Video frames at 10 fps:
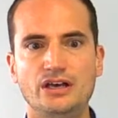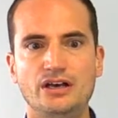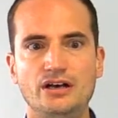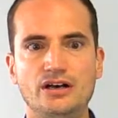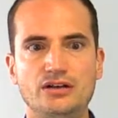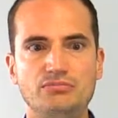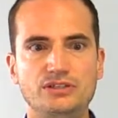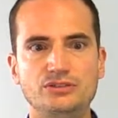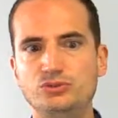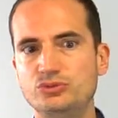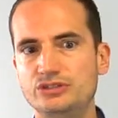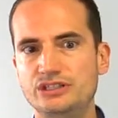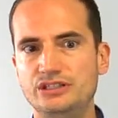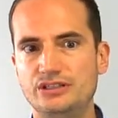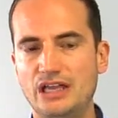You do not
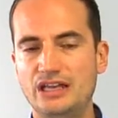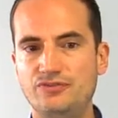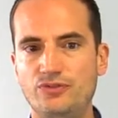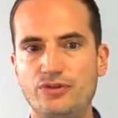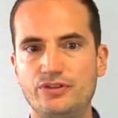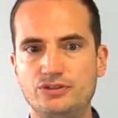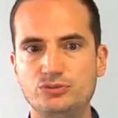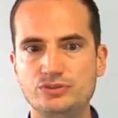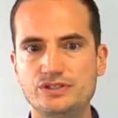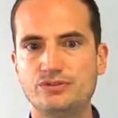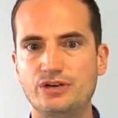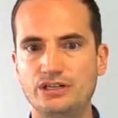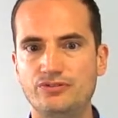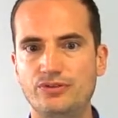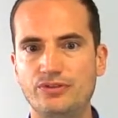need any further tools or
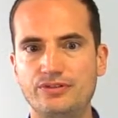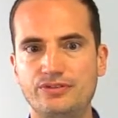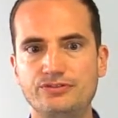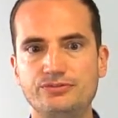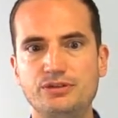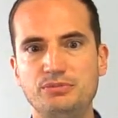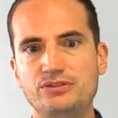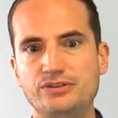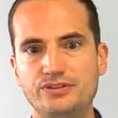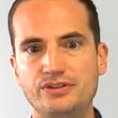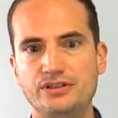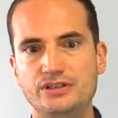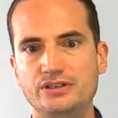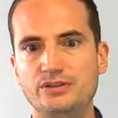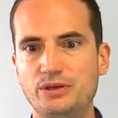any further software because
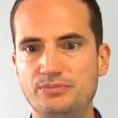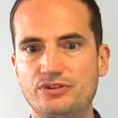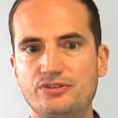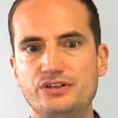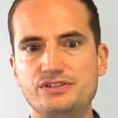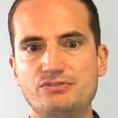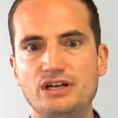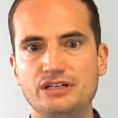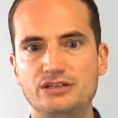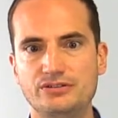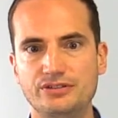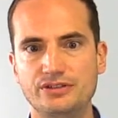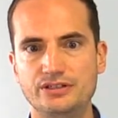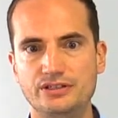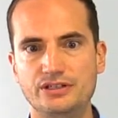the web server is running on
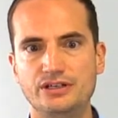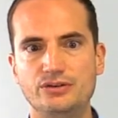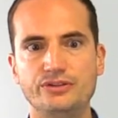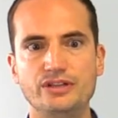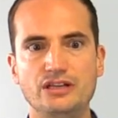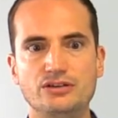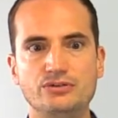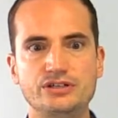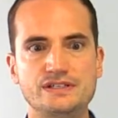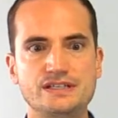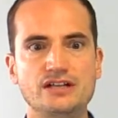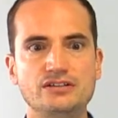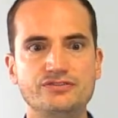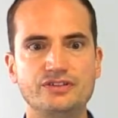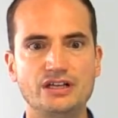the encoder
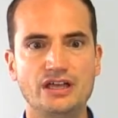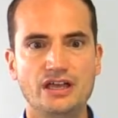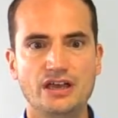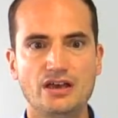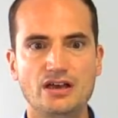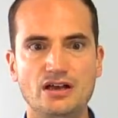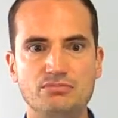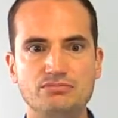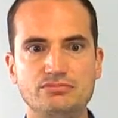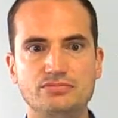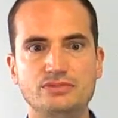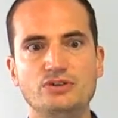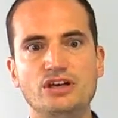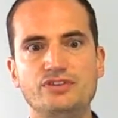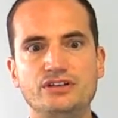itself. You
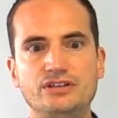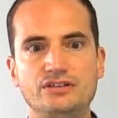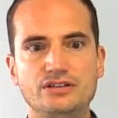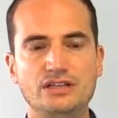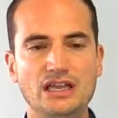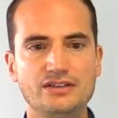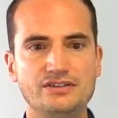have the